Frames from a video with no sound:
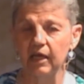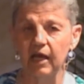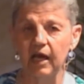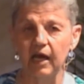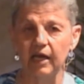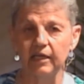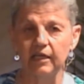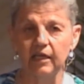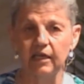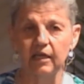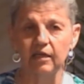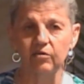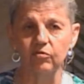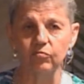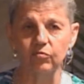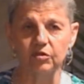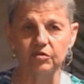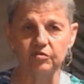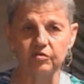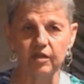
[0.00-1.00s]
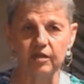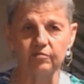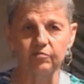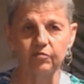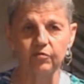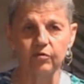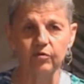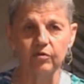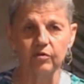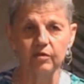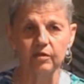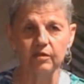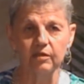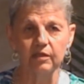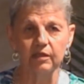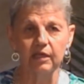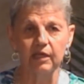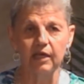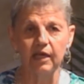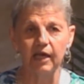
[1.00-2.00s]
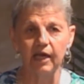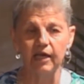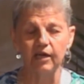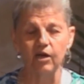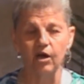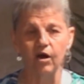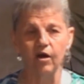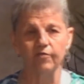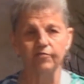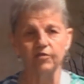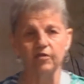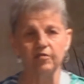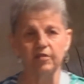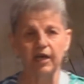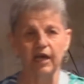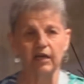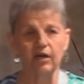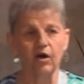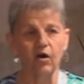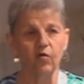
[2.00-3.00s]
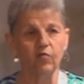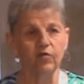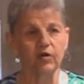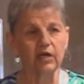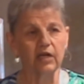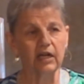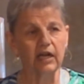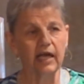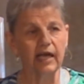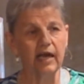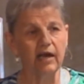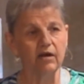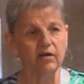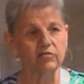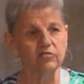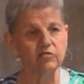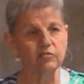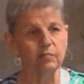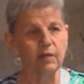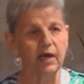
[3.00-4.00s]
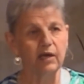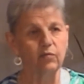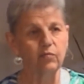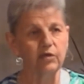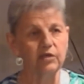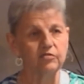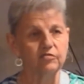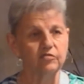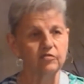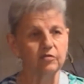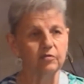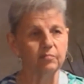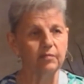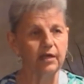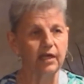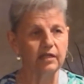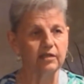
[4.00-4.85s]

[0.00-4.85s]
I get resentful, and often that overclouds my wisdom